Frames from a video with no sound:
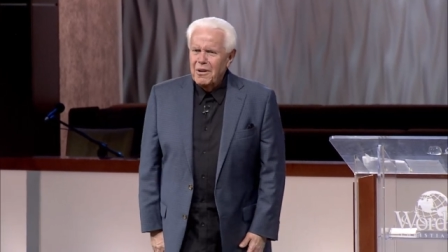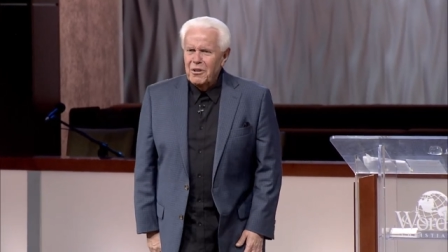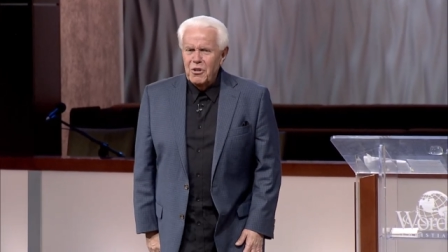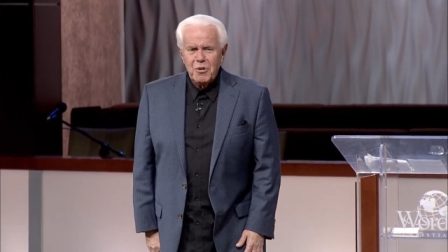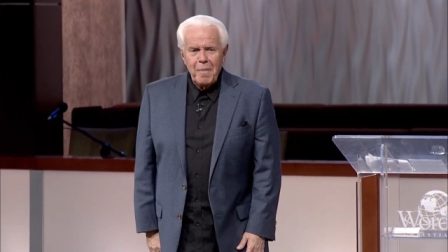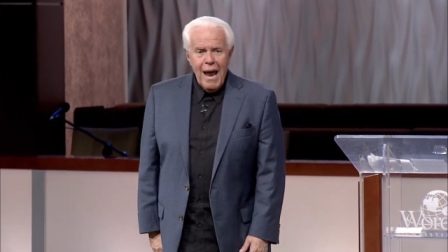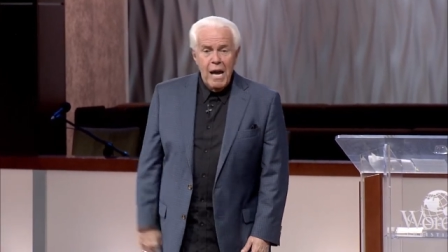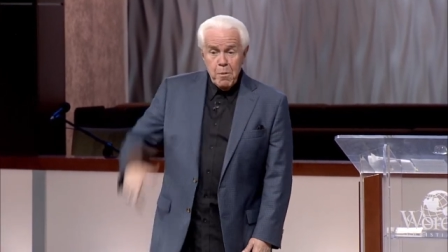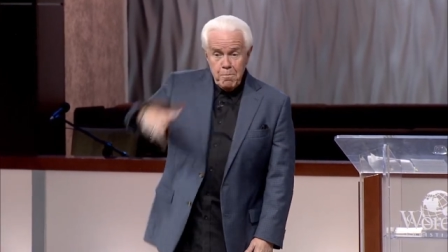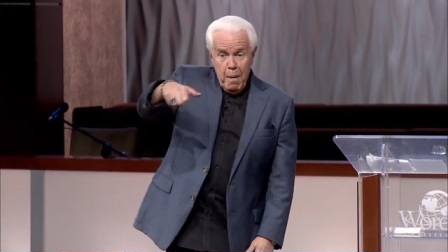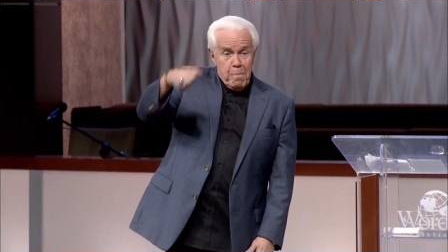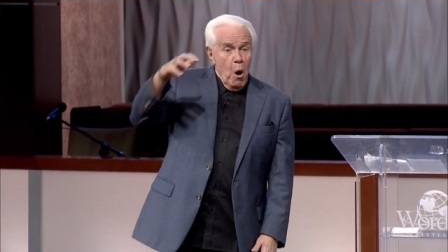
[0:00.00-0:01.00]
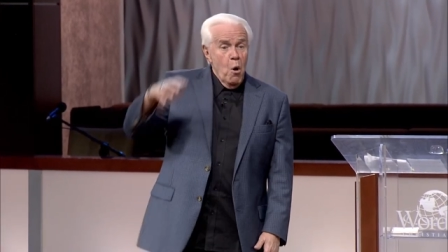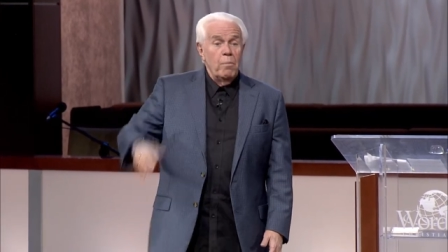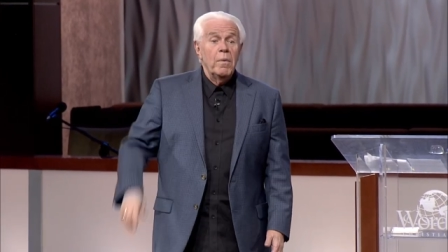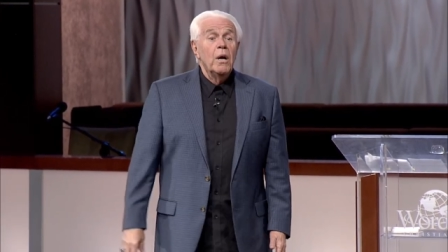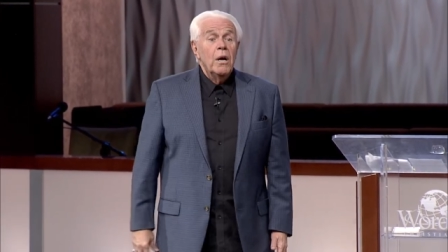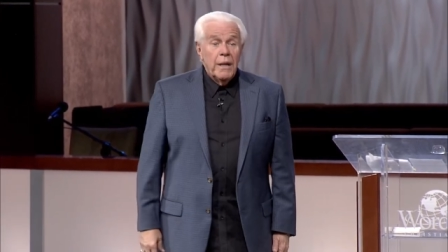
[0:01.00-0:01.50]
You smash, but
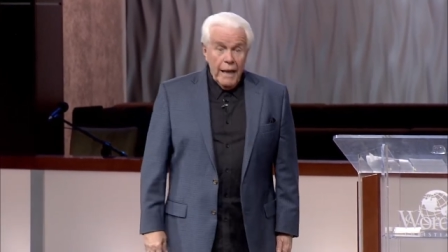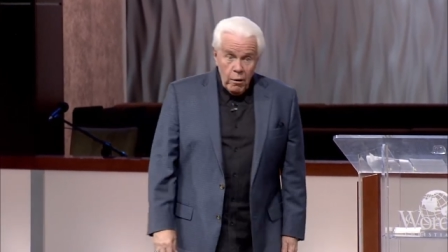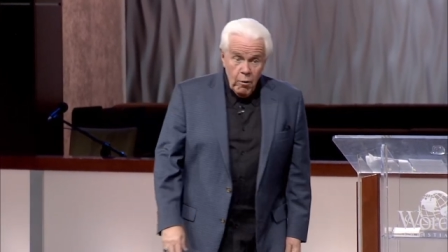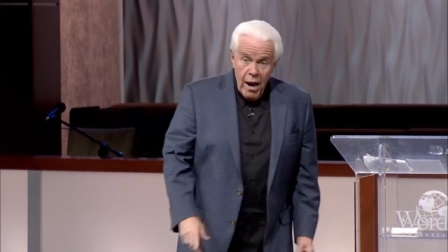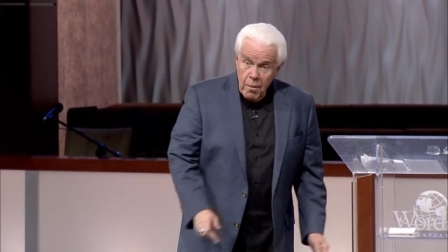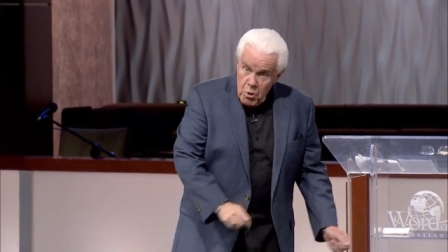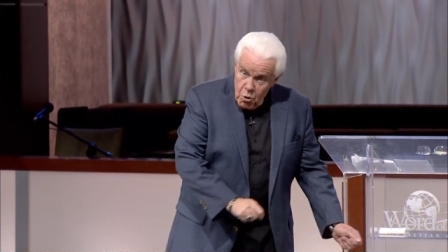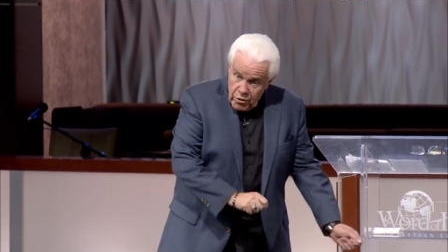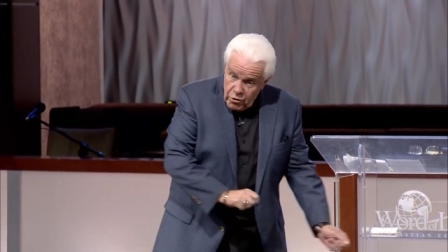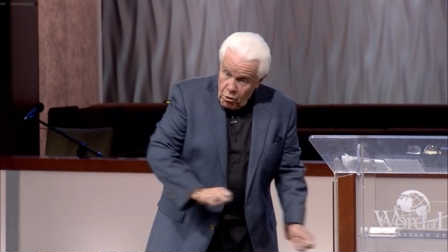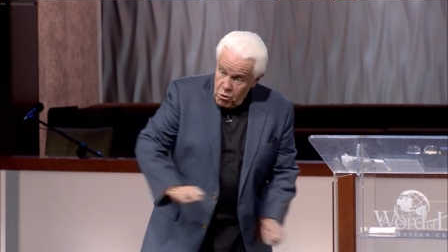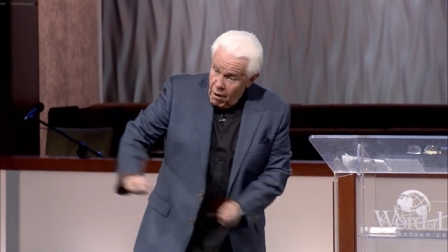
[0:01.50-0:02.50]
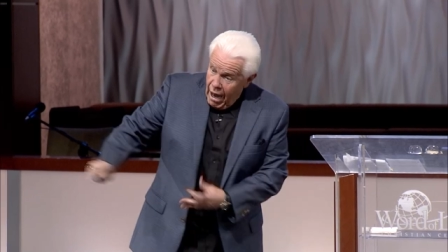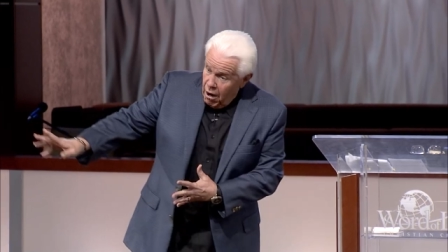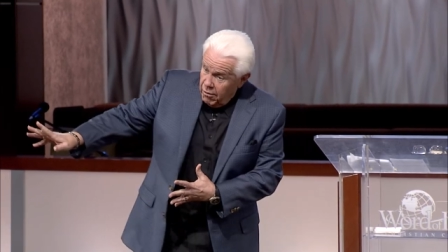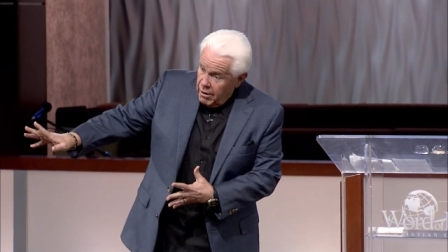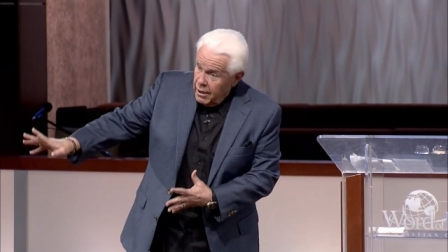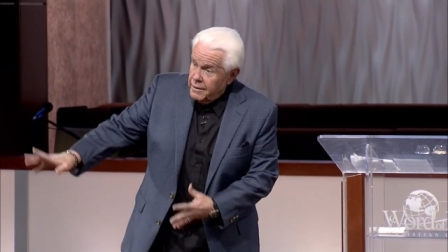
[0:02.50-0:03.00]
boom, they grab you and throw you out.